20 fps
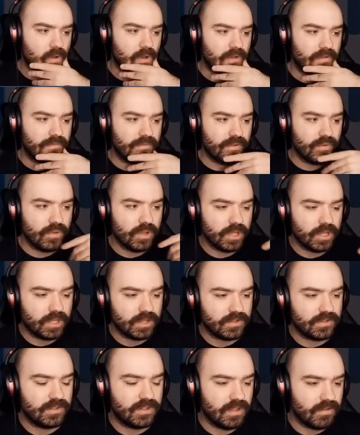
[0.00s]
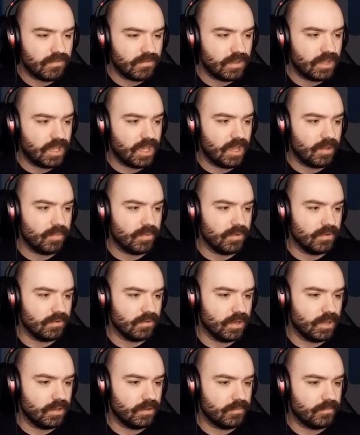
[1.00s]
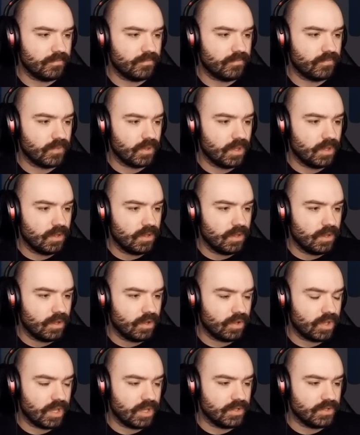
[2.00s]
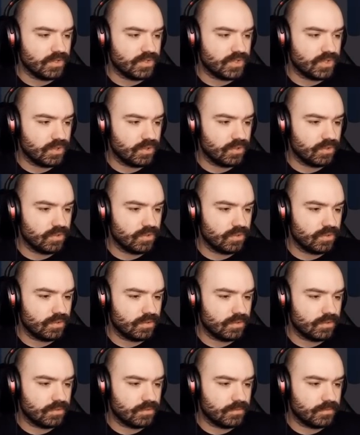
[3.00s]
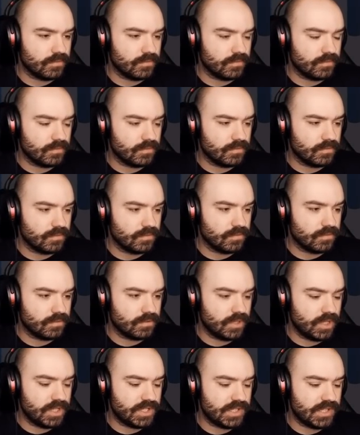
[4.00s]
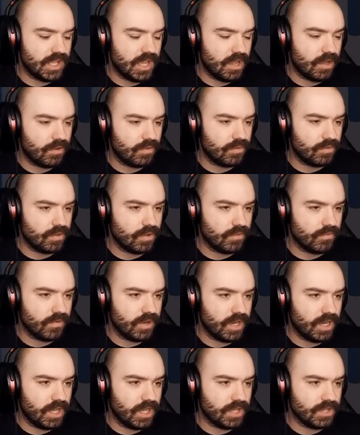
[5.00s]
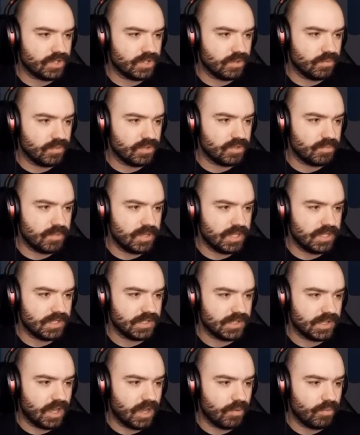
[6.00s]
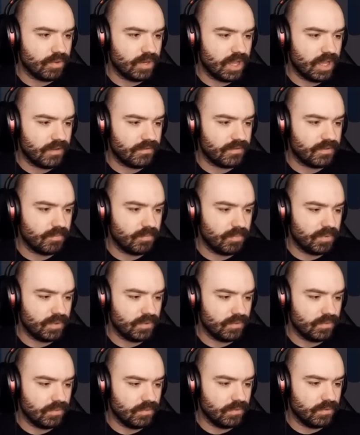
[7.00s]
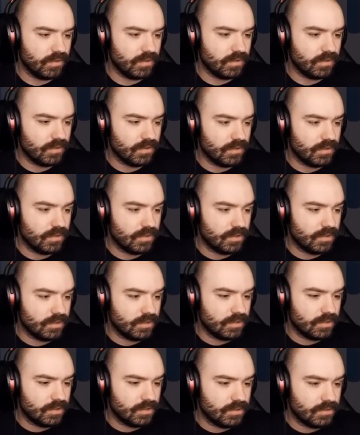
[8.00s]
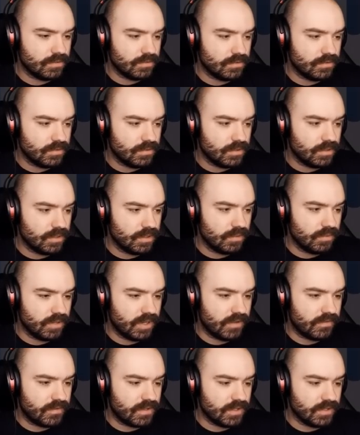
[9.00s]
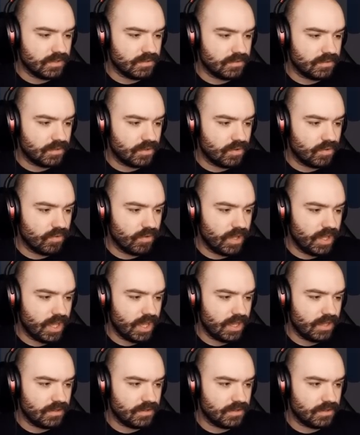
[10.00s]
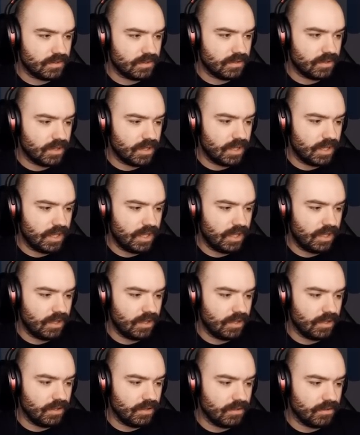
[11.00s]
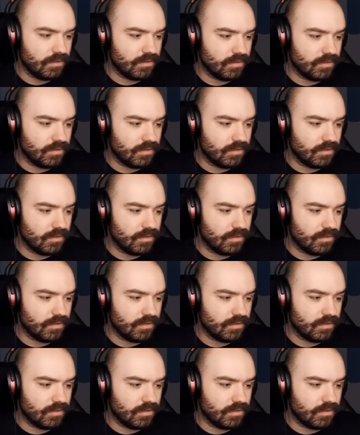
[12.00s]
I feel like it's definitely happened, right? Okay, so it's now got radiation, which means I would have to build, I would have to create a